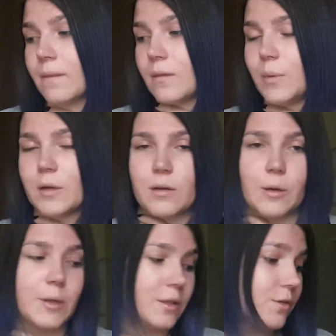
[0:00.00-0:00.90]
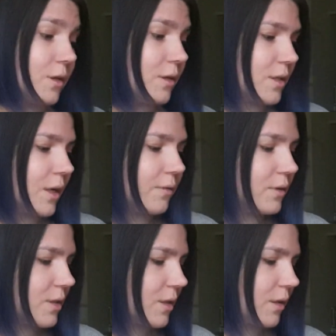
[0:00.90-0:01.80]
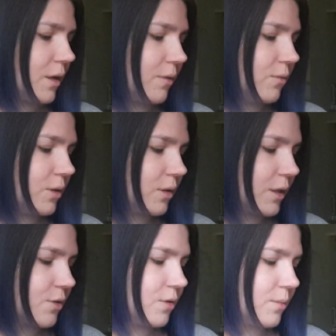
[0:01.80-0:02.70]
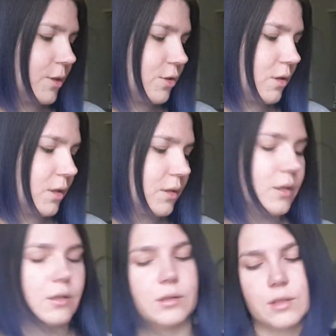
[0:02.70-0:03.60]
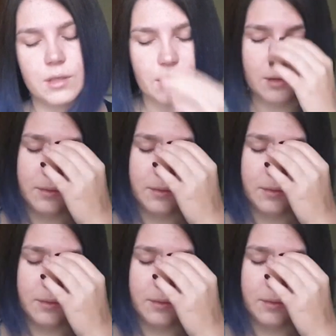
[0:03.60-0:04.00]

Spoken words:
depending on how many extra cards I have in this deck. I have one extra major arcana card in this deck.